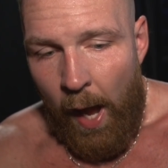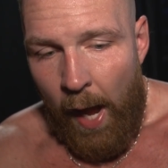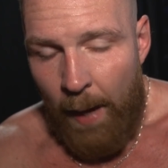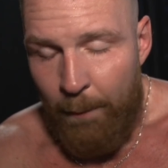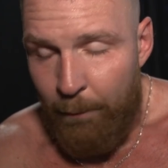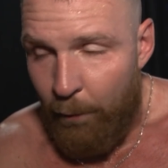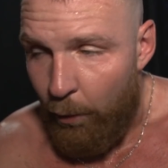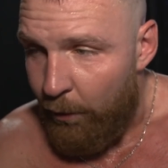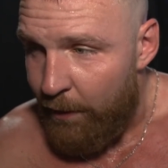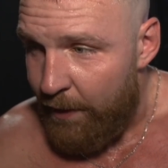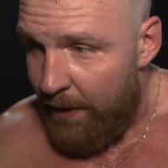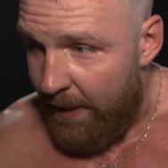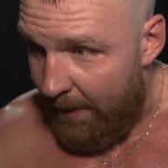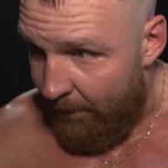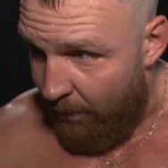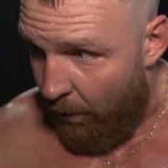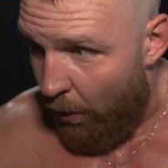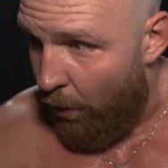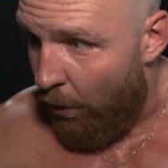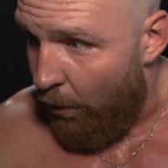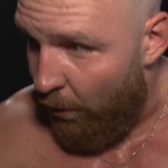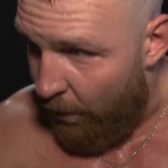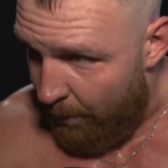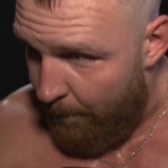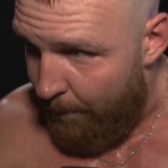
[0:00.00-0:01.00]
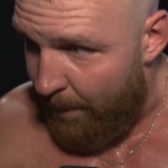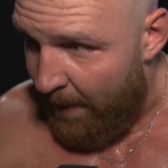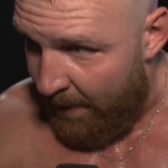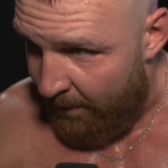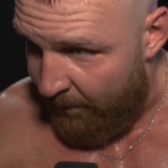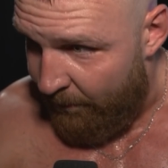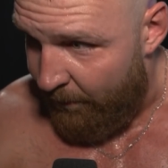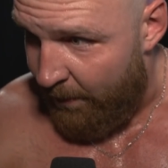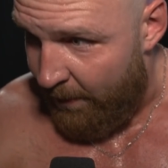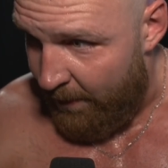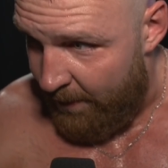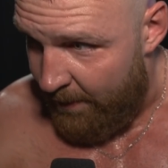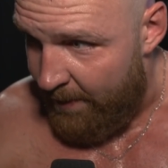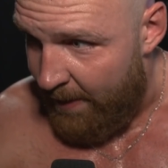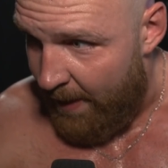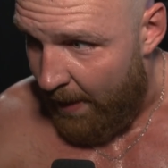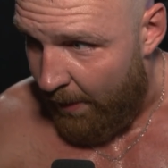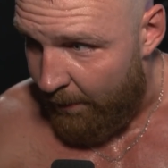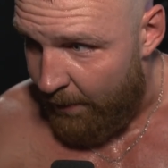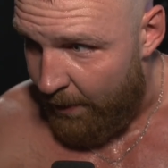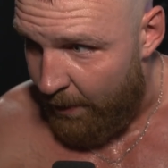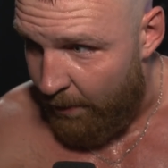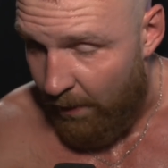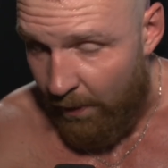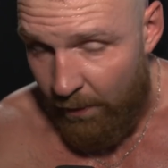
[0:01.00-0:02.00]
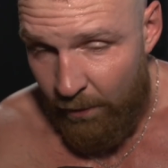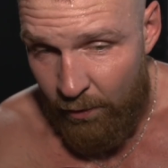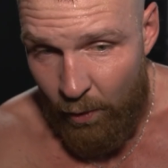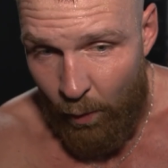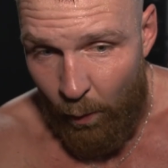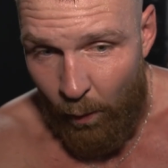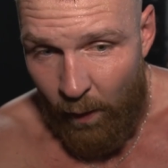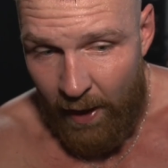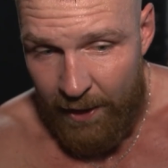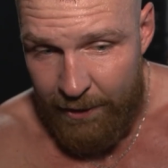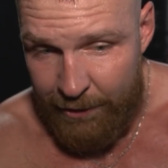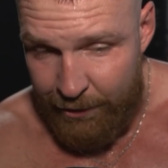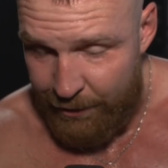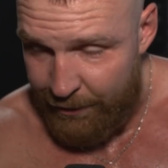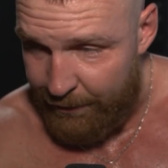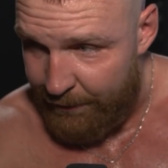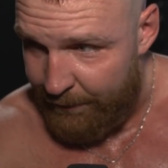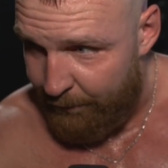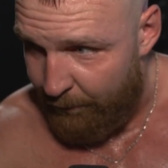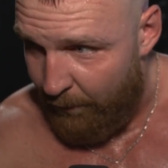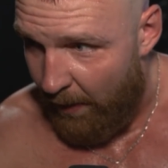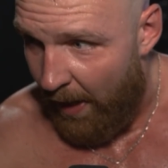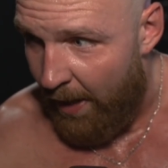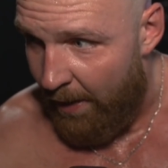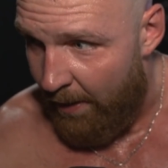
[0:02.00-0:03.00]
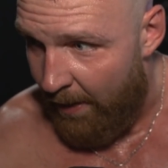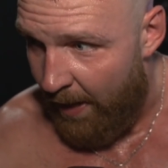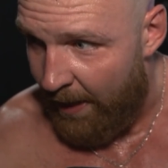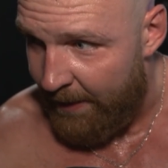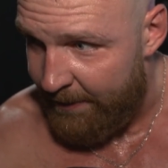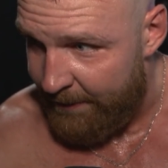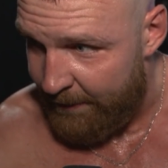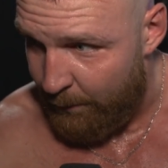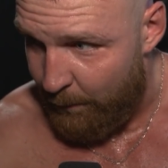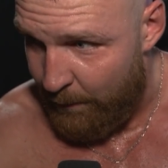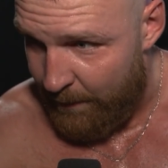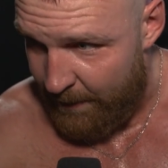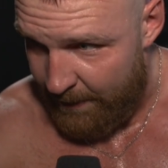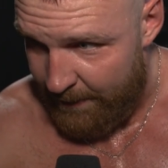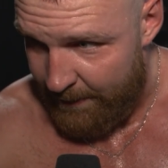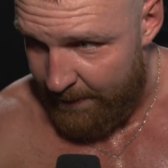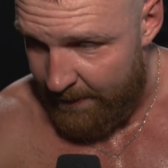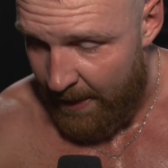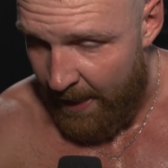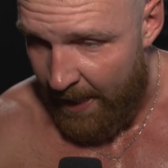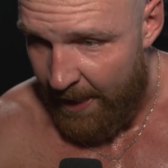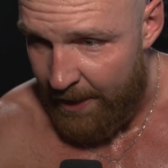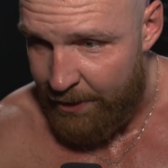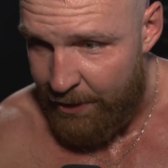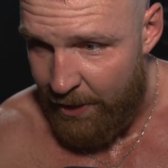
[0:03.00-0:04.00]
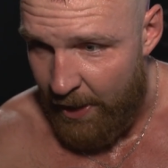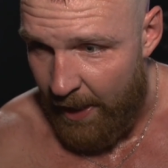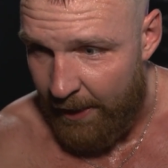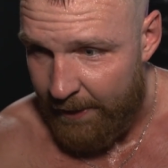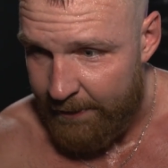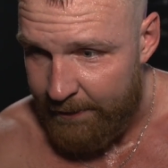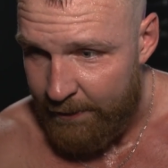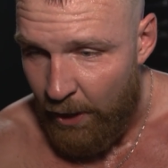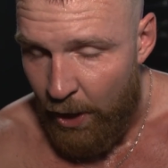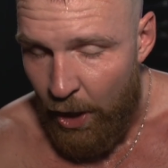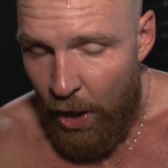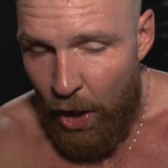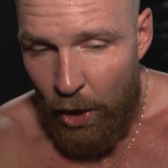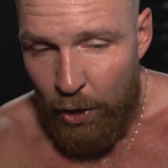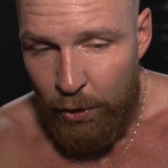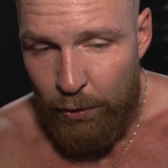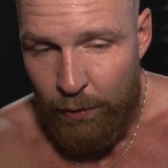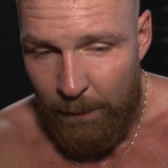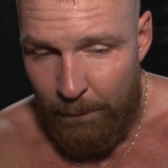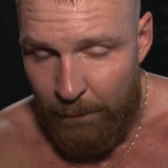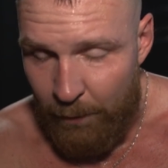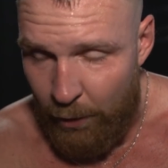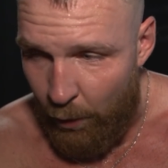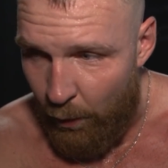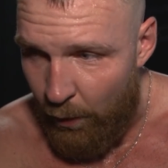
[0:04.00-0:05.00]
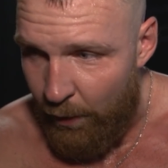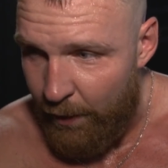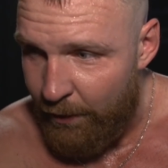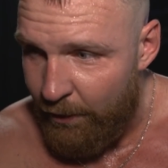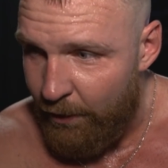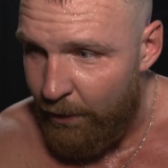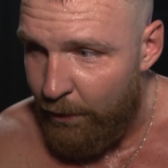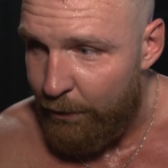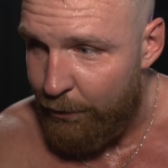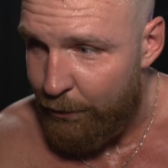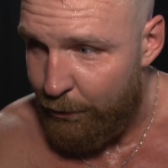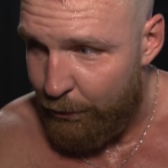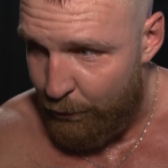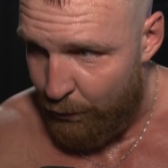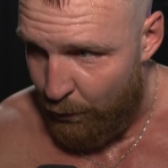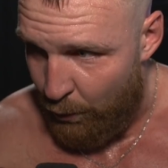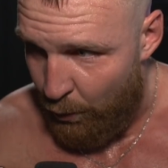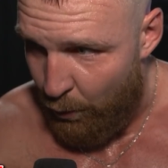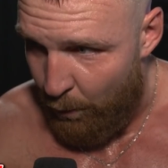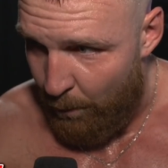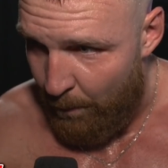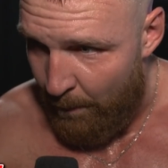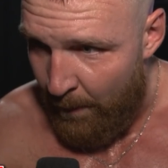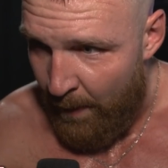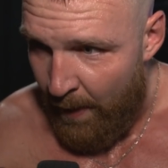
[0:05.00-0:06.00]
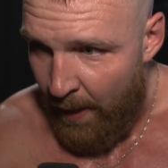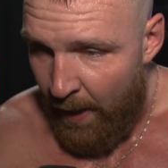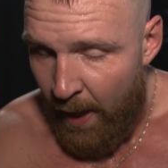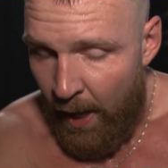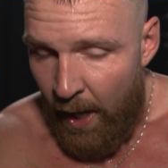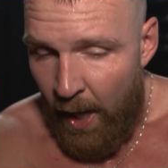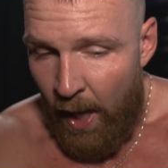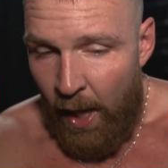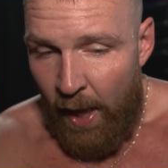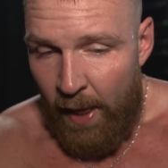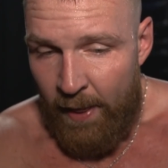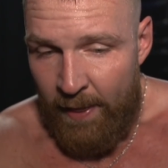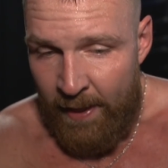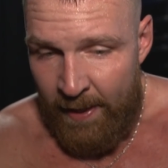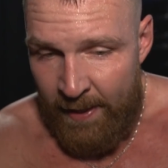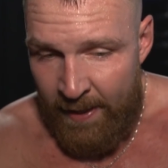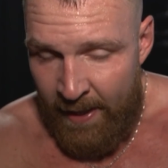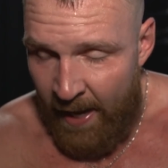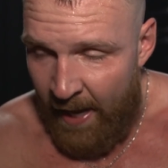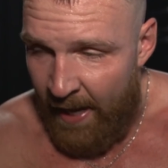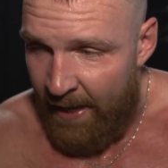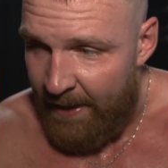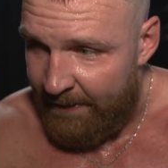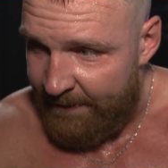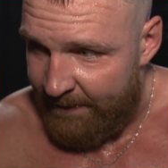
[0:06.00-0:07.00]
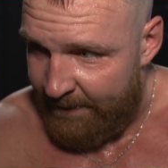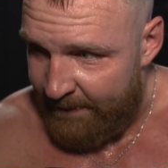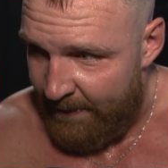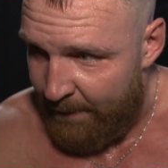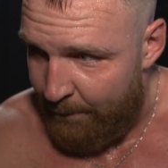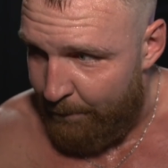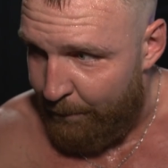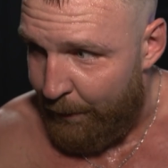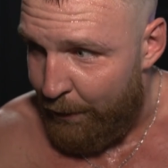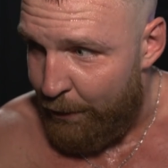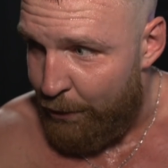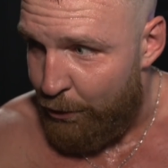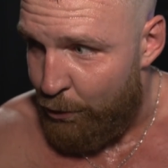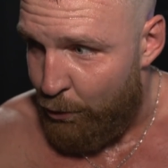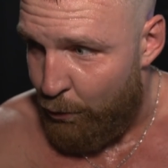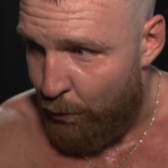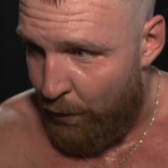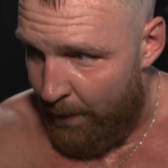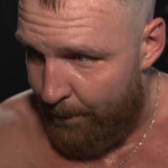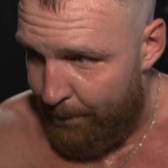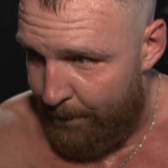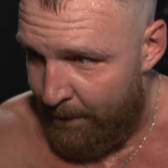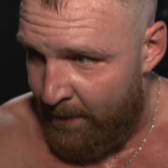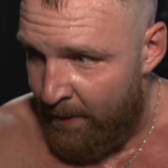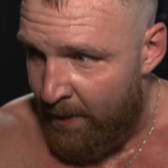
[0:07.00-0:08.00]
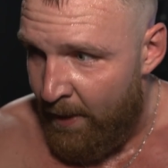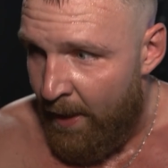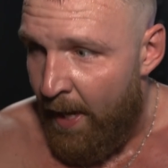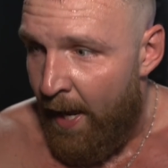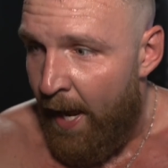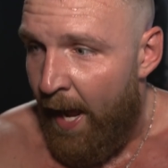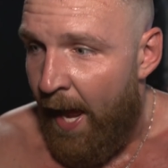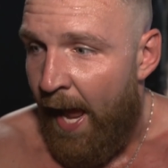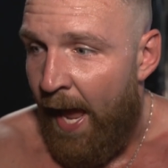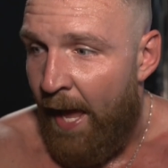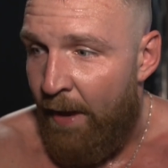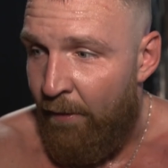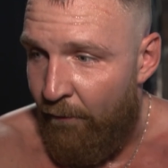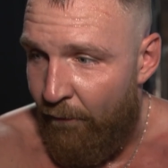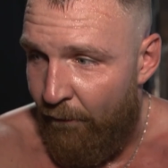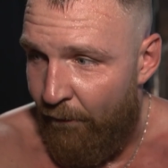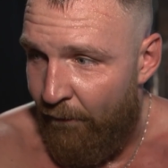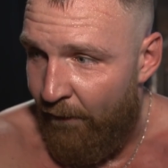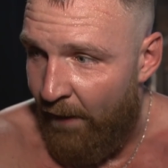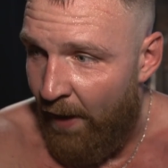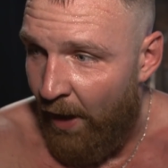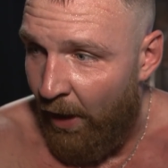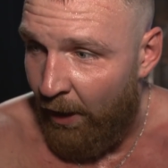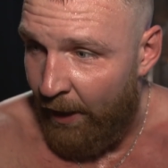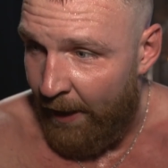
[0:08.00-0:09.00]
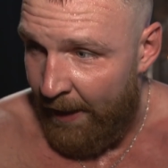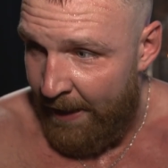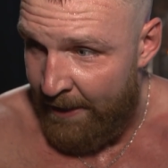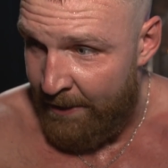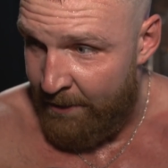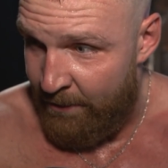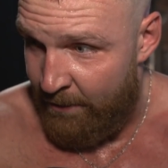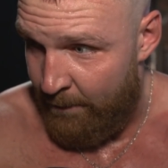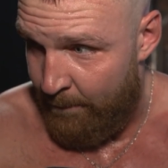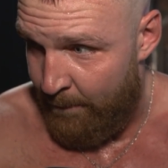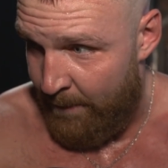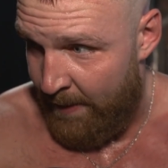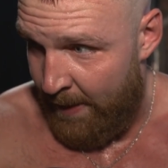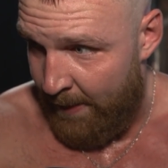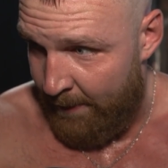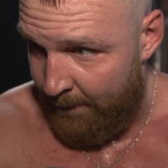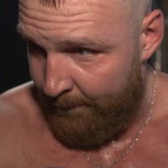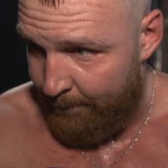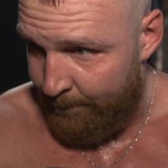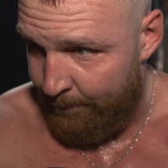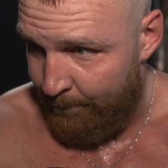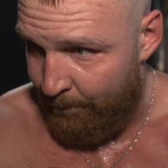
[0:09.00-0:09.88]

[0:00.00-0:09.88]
I'm going to give her the benefit of the doubt here. I don't know why she's fraternizing with this Nia Jax. So I'm going to assume that Nia simply tripped and fell into me